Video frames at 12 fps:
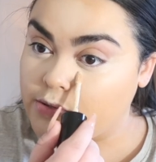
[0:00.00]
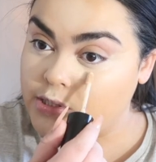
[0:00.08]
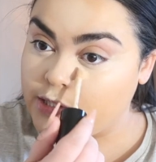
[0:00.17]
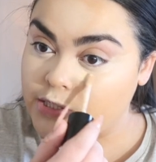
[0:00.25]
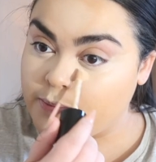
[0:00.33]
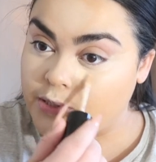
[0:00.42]

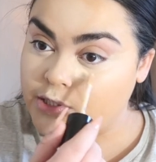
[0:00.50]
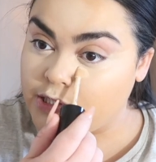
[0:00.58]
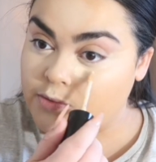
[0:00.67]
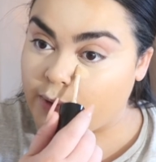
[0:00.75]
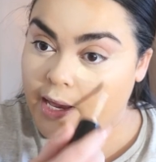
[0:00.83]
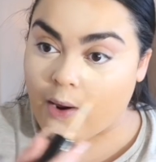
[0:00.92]
using your
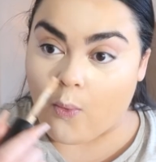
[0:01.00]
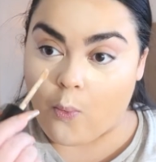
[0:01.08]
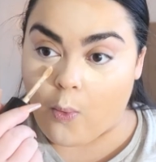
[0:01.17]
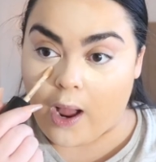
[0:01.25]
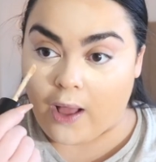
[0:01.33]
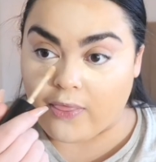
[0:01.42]
sponges wet,
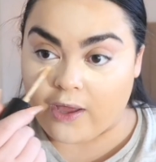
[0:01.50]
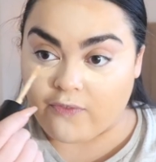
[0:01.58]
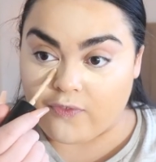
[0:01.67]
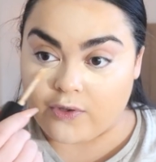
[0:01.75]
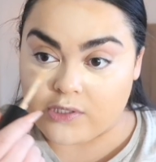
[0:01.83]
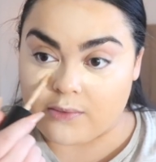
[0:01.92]
wow, that
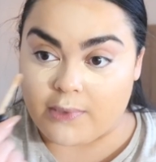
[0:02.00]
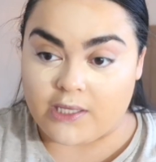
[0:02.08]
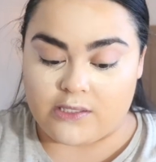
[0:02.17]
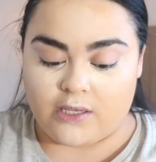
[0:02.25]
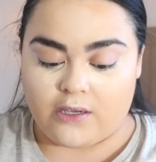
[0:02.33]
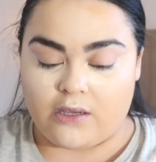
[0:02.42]
feels
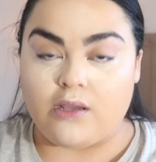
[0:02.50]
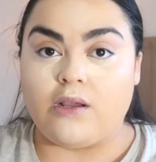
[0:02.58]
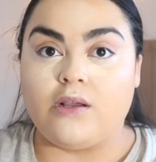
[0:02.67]
amazing.